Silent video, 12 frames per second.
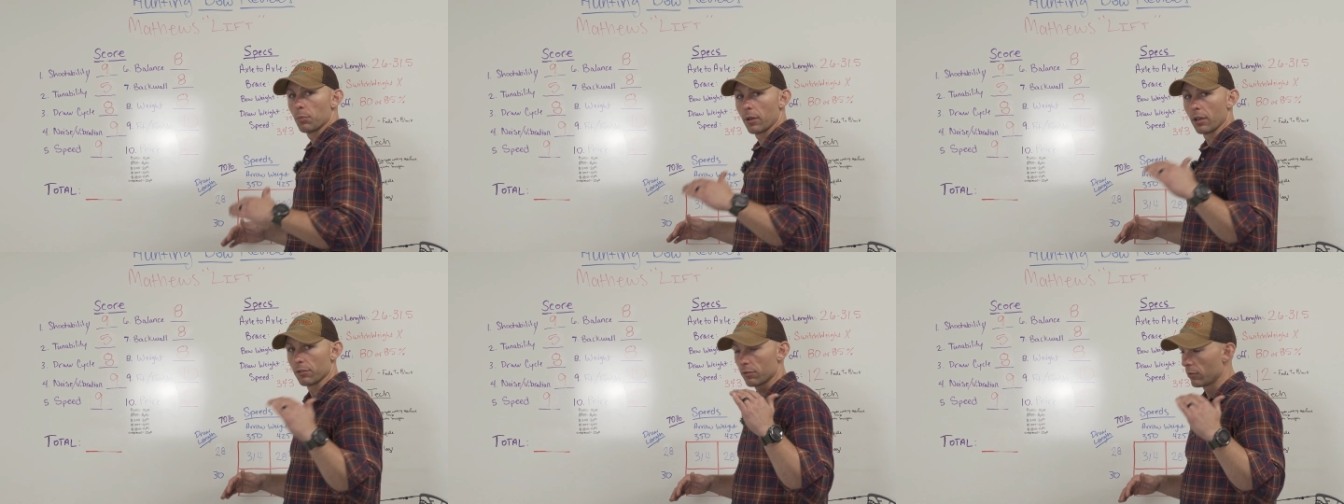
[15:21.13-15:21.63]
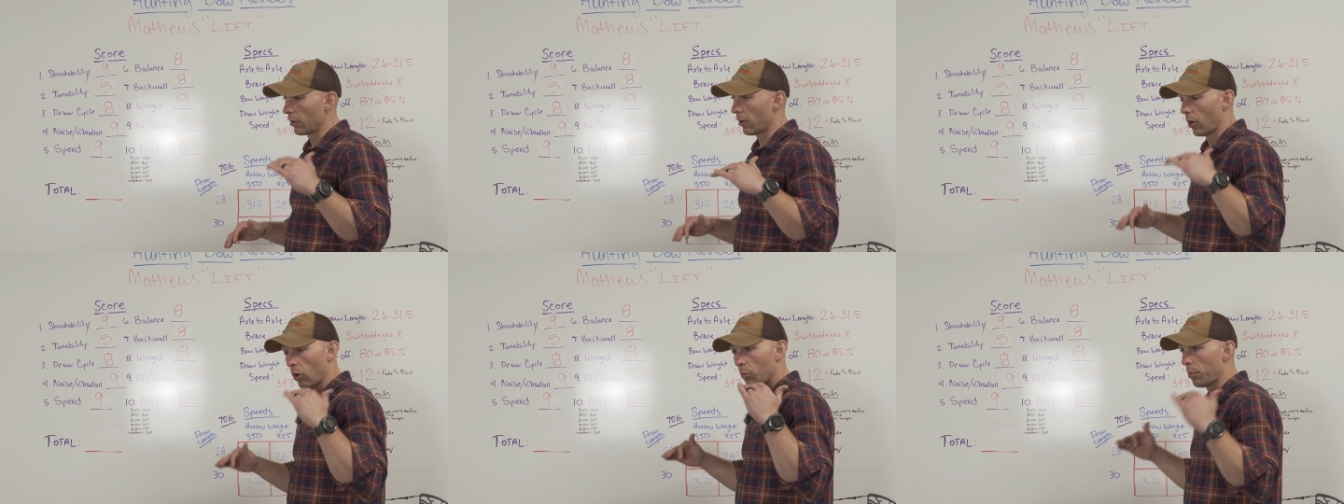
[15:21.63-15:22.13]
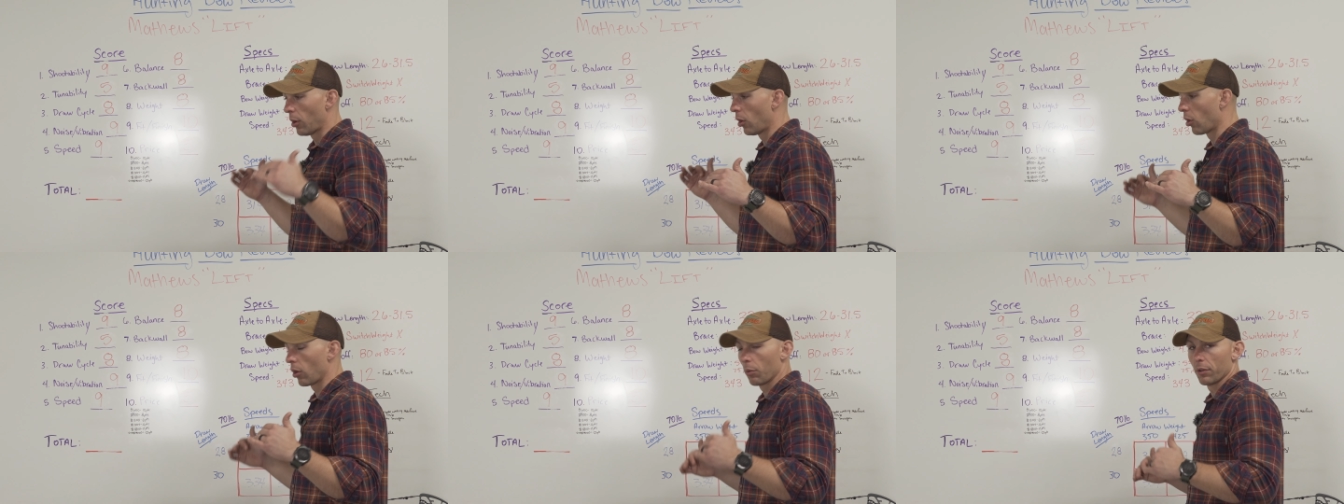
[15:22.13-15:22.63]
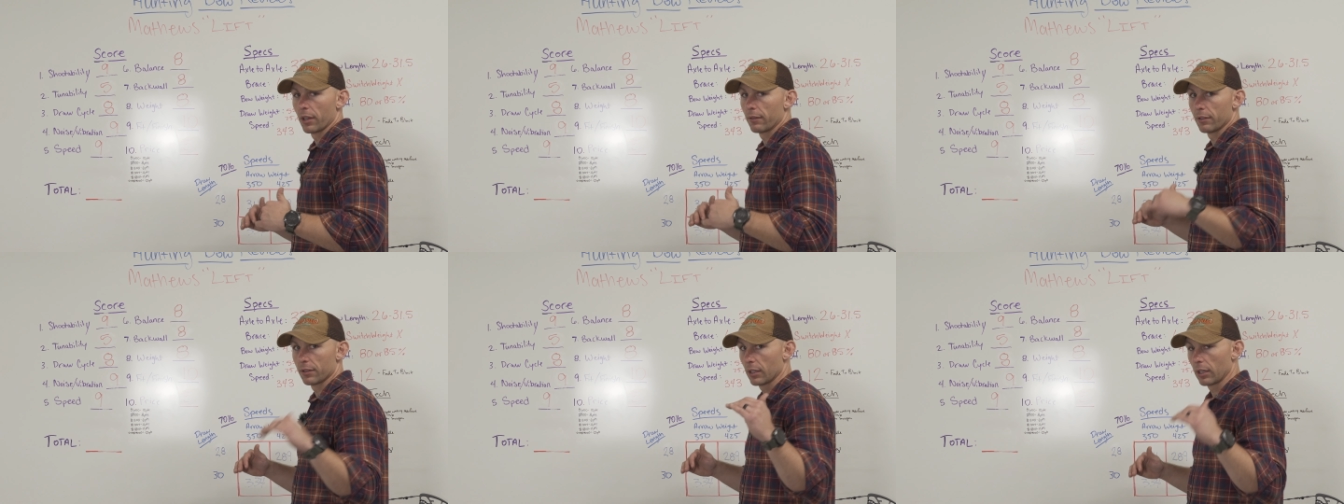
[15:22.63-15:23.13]
but it's on par with
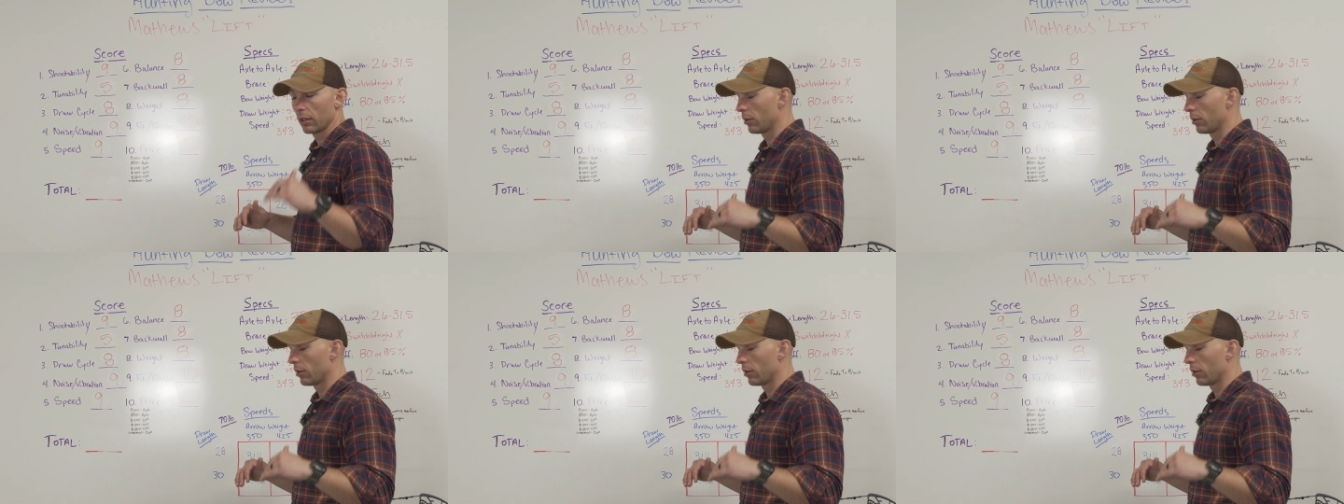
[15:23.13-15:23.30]
everything